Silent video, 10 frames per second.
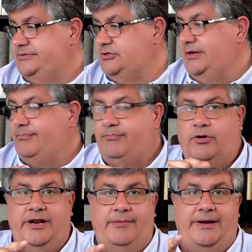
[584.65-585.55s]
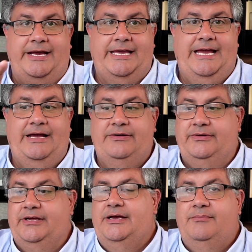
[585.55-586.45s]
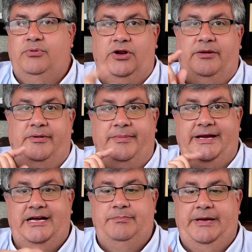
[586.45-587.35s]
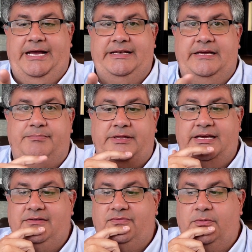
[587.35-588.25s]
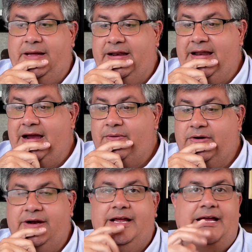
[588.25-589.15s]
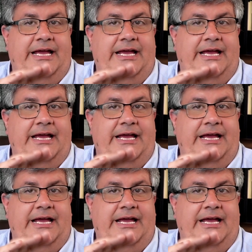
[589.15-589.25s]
So I brought out my account, brought it up on my iPad, and I played for about an hour,